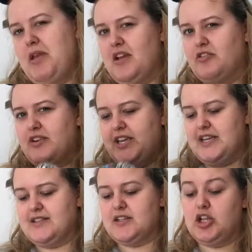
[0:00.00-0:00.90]
meet and greet
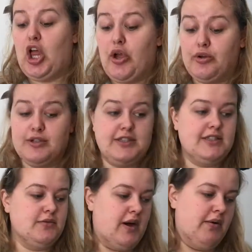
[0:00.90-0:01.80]
is
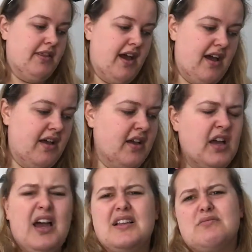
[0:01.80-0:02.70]
closed while we're there,
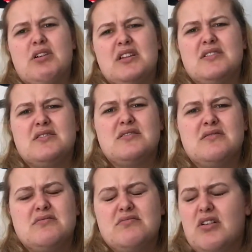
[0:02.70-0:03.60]
as well as
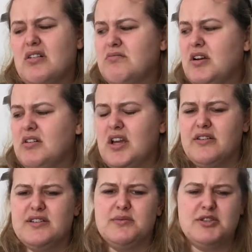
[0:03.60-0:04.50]
Rock and Roller
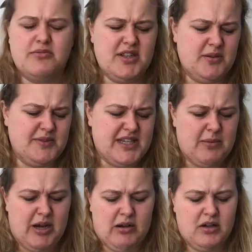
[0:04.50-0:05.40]
Coaster, which I'm really upset
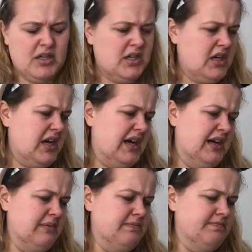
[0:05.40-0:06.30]
about.
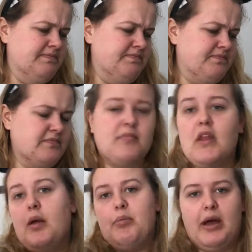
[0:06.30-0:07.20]

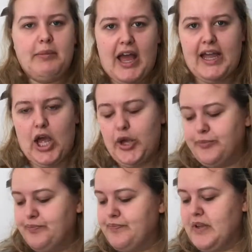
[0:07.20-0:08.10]
But hey ho.
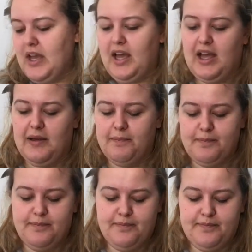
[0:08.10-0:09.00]

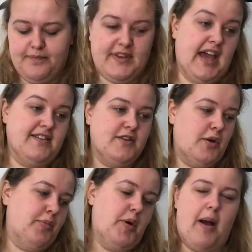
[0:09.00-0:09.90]
Yeah,
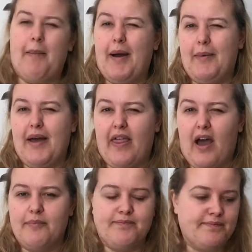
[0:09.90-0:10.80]
so I might wear that.